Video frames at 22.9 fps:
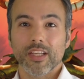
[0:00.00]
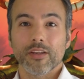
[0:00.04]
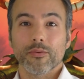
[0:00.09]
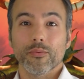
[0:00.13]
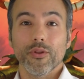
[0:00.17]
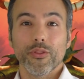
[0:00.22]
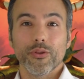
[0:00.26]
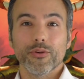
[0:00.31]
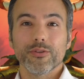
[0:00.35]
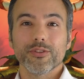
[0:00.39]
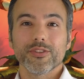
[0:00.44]

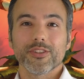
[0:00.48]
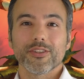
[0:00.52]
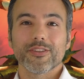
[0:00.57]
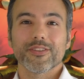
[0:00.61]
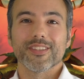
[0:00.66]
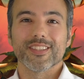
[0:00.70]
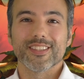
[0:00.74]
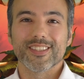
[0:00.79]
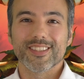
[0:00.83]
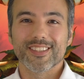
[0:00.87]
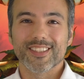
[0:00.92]
Well, those
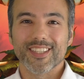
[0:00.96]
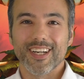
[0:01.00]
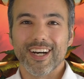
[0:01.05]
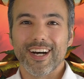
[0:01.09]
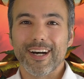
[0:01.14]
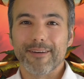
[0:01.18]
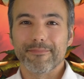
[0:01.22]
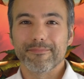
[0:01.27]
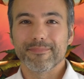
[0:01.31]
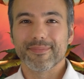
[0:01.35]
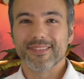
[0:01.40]
are the
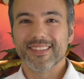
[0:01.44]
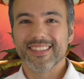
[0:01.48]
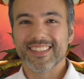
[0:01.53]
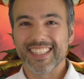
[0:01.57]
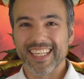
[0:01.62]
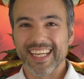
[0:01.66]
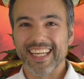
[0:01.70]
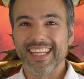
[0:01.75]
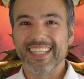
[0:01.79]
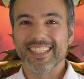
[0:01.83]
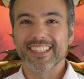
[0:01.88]
top
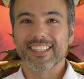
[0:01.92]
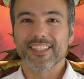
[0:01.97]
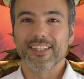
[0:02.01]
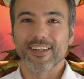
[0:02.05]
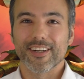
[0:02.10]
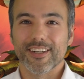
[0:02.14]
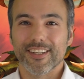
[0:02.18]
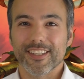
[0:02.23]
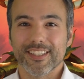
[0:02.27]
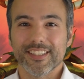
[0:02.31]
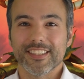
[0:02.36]
10
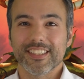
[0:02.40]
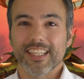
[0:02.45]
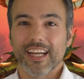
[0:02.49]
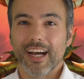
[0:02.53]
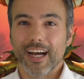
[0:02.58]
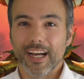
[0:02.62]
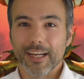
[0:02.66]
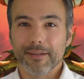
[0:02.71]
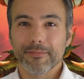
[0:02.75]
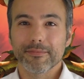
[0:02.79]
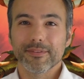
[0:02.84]
cards
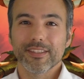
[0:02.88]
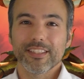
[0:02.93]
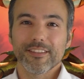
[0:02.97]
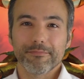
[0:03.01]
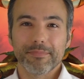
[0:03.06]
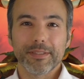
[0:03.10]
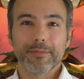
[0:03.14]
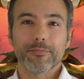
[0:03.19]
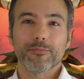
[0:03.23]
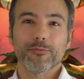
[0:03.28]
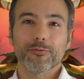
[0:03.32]
I
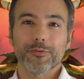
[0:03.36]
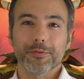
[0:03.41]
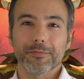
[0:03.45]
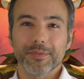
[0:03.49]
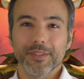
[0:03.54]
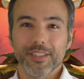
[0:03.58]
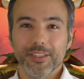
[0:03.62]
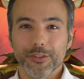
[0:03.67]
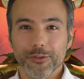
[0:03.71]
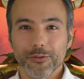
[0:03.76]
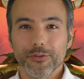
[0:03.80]
believe people will
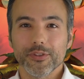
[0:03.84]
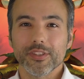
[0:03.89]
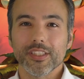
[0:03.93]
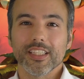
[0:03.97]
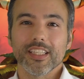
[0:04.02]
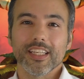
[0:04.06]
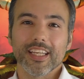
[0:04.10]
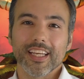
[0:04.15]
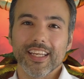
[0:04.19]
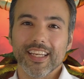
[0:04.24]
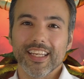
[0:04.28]
be
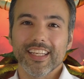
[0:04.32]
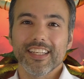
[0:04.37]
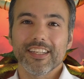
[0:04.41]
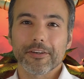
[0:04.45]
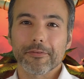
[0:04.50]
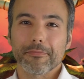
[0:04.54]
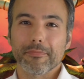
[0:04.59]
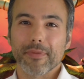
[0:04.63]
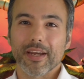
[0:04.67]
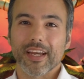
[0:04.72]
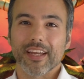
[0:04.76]
using in
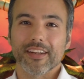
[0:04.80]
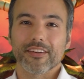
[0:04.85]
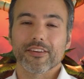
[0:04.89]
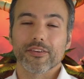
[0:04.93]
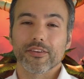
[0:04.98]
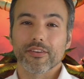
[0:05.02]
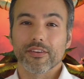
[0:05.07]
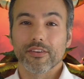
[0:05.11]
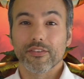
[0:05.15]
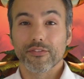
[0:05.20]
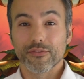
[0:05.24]

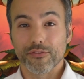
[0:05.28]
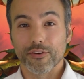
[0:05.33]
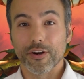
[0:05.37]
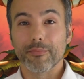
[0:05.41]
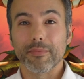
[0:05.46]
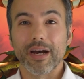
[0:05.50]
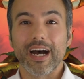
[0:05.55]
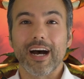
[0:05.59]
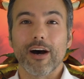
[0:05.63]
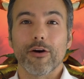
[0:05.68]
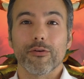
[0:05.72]
Commander
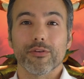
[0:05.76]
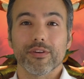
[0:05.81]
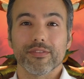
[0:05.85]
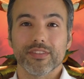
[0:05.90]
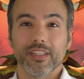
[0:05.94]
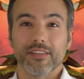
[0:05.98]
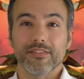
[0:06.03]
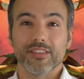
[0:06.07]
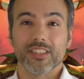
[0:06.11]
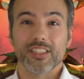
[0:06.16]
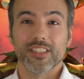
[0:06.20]
from Hour
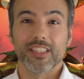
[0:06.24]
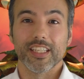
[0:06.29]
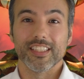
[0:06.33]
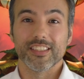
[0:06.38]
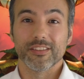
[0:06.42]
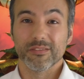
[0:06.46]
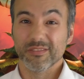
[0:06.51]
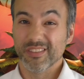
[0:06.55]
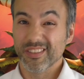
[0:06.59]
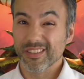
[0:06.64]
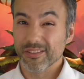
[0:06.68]
of
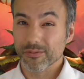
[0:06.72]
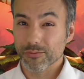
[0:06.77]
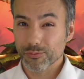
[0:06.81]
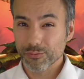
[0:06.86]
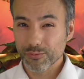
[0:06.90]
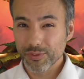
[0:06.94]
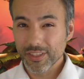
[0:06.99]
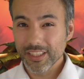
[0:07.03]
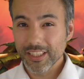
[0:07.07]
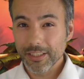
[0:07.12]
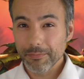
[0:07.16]
Devastation. We've
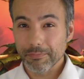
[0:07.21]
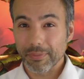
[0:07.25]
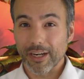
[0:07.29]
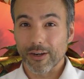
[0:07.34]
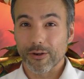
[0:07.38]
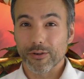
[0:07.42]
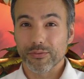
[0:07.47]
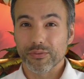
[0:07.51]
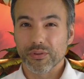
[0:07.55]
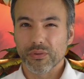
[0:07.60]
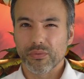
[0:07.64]
seen really
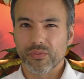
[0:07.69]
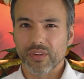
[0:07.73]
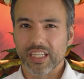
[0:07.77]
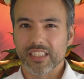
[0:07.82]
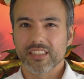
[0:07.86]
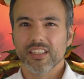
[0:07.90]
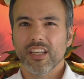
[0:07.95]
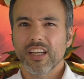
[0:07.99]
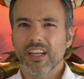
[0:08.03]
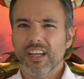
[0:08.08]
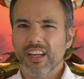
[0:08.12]
powerful
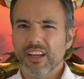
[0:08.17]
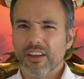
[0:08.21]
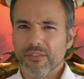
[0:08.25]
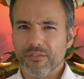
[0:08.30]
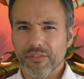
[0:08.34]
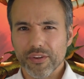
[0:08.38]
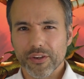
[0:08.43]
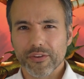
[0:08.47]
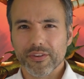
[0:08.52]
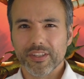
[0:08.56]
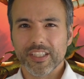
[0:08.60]
effects,
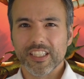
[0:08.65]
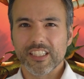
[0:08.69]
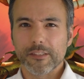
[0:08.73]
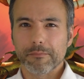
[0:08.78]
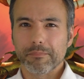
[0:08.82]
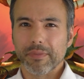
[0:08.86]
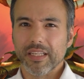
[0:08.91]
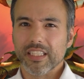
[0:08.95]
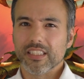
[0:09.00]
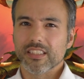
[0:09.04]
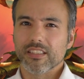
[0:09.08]
very
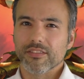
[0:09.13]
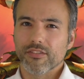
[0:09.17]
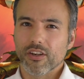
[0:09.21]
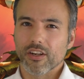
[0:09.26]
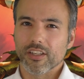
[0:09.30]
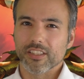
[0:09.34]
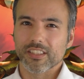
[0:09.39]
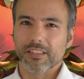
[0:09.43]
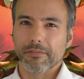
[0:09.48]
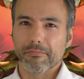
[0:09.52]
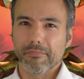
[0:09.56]
expensive
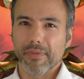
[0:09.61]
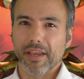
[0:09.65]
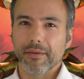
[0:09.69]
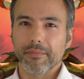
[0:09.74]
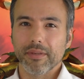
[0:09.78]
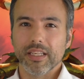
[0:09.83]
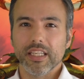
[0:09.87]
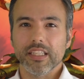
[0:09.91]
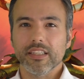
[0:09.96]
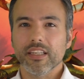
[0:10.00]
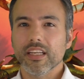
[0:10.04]
cards that
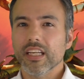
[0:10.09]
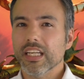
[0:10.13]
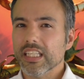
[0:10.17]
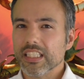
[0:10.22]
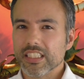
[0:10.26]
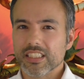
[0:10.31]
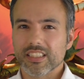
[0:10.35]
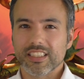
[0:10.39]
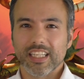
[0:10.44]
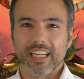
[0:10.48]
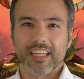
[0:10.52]
maybe in
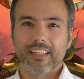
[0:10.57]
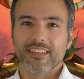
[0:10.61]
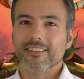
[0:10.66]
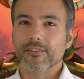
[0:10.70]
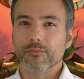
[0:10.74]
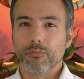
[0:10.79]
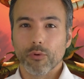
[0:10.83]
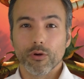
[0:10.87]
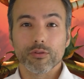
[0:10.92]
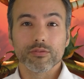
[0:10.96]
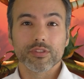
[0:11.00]

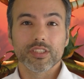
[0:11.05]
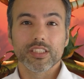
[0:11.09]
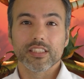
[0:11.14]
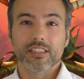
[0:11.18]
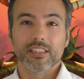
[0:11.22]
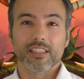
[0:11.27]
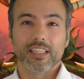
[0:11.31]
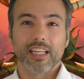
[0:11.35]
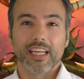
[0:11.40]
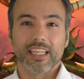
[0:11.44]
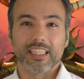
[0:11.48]
Standard won't see
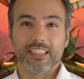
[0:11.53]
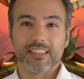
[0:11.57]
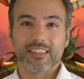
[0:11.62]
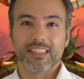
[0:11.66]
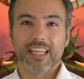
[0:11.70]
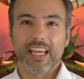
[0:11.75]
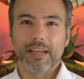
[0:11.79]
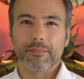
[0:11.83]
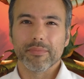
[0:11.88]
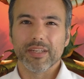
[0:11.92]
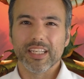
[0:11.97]
the light of
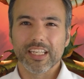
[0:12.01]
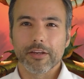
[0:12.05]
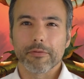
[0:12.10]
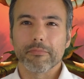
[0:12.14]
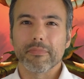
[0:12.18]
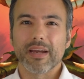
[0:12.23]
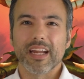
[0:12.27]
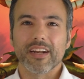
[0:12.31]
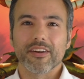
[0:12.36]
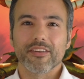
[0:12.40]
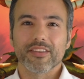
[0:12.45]
day, but in
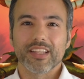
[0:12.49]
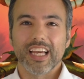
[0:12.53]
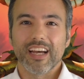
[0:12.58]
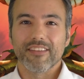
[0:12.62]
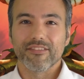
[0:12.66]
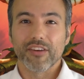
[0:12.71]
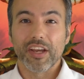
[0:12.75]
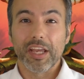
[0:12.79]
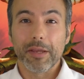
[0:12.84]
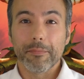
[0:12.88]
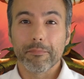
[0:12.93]
Commander they
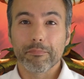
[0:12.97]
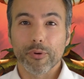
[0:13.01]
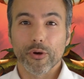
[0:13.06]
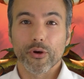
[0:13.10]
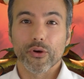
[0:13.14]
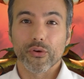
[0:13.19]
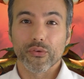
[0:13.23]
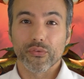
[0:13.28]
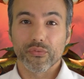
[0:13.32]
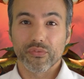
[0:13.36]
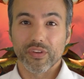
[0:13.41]
have a
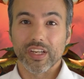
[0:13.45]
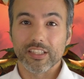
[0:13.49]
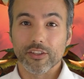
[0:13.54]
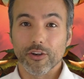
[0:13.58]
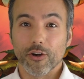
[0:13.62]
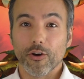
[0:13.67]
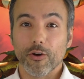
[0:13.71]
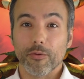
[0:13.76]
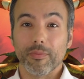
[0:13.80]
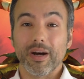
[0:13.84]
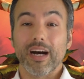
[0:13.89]
perfect
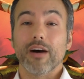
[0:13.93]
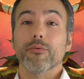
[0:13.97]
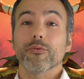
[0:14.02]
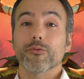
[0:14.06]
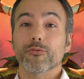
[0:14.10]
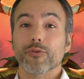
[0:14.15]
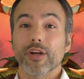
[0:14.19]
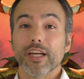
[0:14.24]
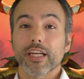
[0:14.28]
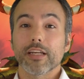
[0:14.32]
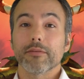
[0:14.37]
home. I
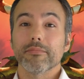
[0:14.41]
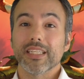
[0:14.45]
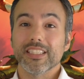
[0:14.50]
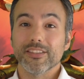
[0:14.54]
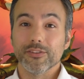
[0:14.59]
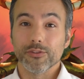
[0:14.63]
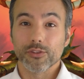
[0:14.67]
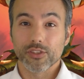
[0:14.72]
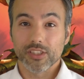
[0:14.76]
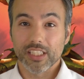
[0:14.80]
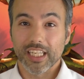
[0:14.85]
would
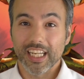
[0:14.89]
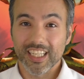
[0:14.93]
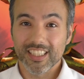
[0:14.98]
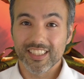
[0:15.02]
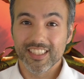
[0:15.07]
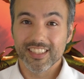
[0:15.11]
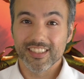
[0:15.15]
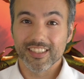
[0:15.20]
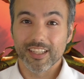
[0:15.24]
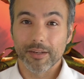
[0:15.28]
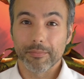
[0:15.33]
recommend you
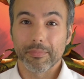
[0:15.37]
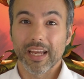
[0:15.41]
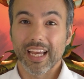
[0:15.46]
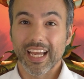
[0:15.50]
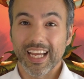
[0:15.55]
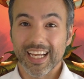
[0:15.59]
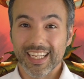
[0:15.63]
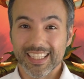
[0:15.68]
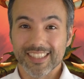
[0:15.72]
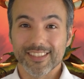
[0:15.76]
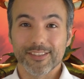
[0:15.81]
snatch these up
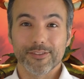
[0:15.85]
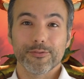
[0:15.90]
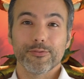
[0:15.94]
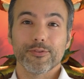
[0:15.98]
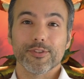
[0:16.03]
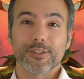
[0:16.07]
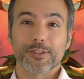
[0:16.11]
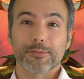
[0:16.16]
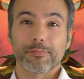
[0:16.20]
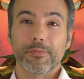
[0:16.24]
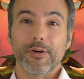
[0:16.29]
as
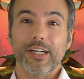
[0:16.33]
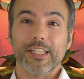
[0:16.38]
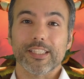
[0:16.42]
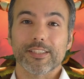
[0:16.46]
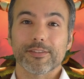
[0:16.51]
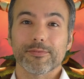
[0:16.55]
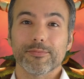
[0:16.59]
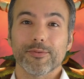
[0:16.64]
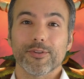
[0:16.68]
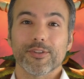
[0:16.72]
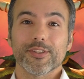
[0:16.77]
soon as
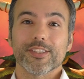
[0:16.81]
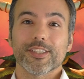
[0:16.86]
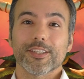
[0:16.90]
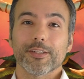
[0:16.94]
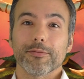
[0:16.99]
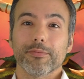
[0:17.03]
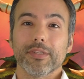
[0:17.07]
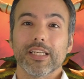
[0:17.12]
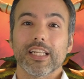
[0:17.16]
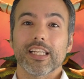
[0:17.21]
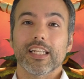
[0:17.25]
possible because they're
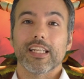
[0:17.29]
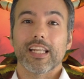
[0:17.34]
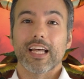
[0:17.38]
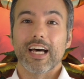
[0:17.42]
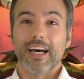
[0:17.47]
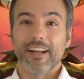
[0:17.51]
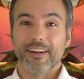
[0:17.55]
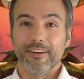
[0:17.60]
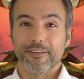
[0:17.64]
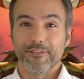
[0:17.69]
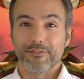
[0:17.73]
going to be a
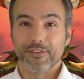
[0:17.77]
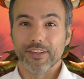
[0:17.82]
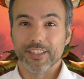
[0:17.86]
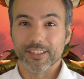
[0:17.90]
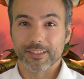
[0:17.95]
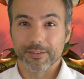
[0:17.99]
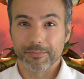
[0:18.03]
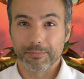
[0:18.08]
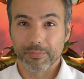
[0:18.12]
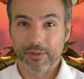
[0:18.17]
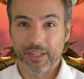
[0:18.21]
lot of
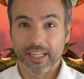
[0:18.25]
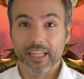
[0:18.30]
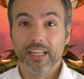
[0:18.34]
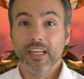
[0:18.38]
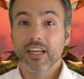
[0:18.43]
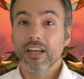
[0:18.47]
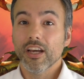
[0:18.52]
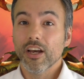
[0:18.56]
fun to play.